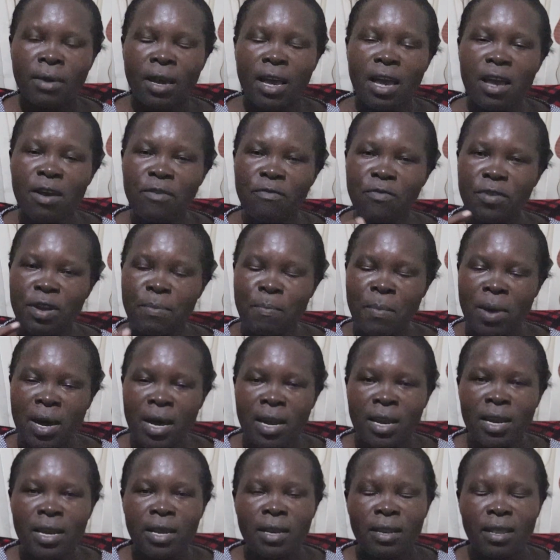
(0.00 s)
Every
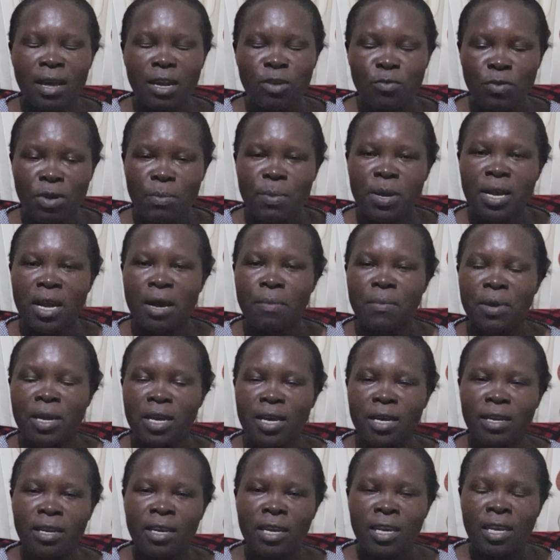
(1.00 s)
money that will be coming
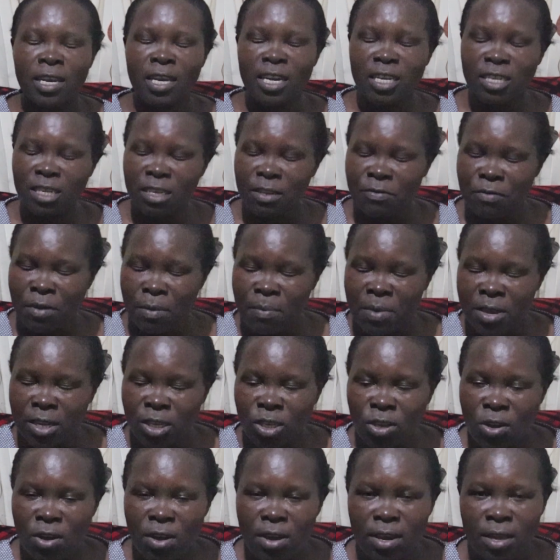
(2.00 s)
in, it is from the
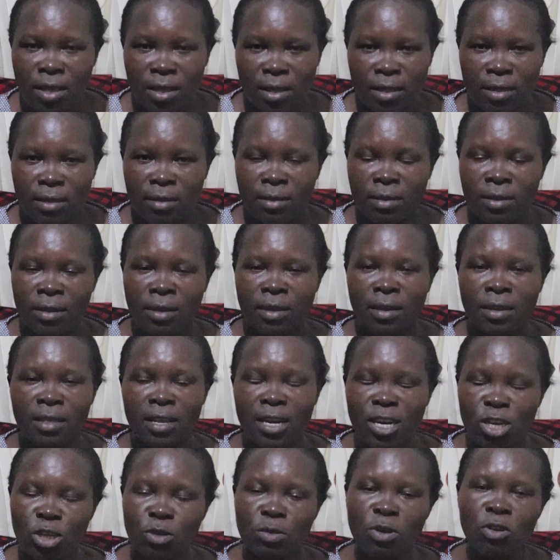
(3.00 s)
soil.
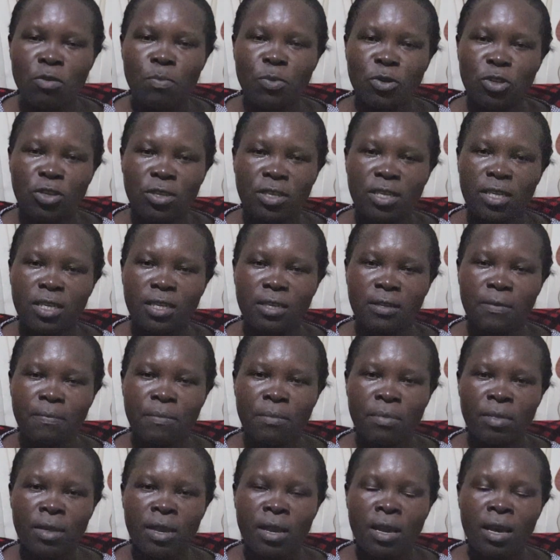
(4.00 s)
That is one opportunity.
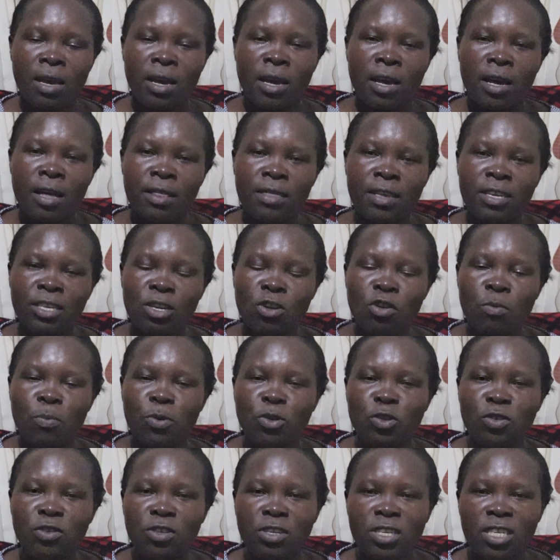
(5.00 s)
There's an
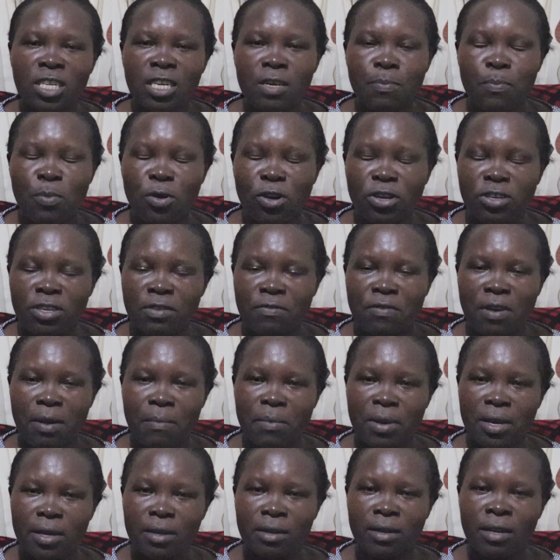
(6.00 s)
opportunity in poultry
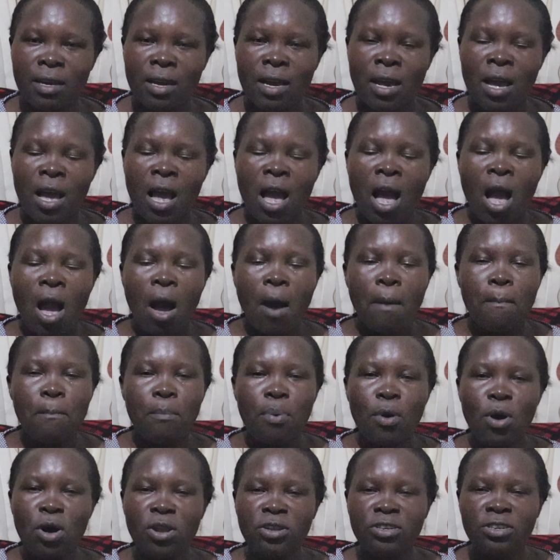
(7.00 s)
farming.
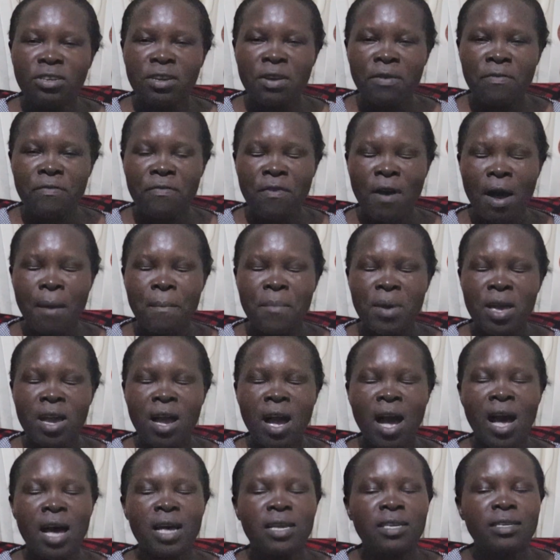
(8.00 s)
Poultry farming
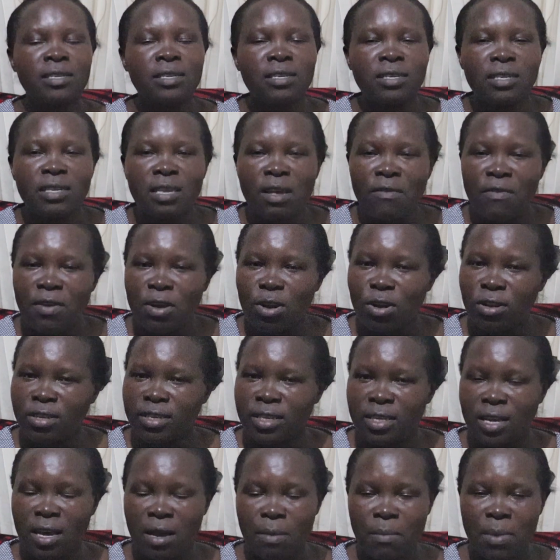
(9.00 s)
has several
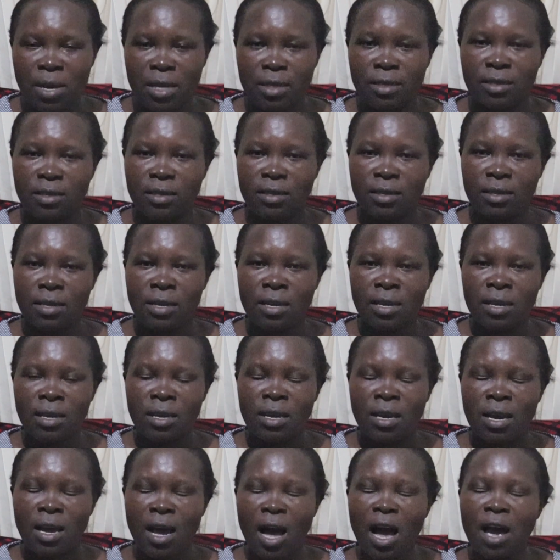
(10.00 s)
segments
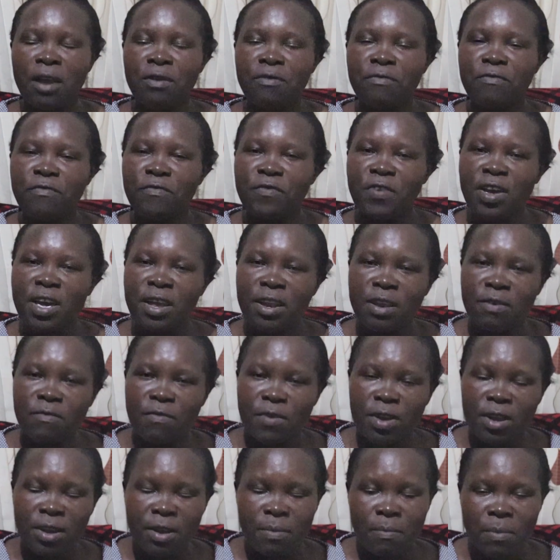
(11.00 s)
and very,
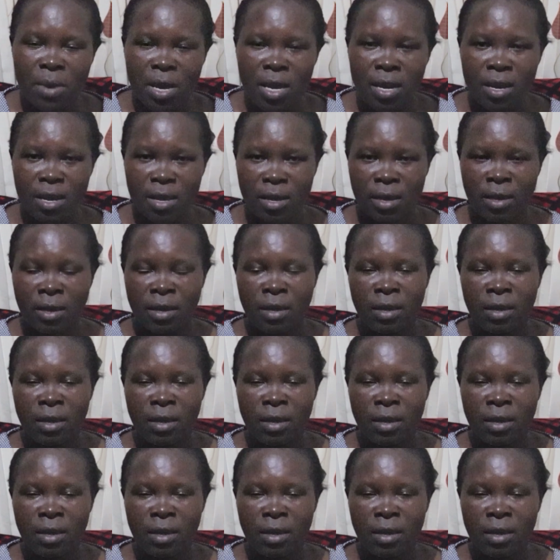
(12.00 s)
very many.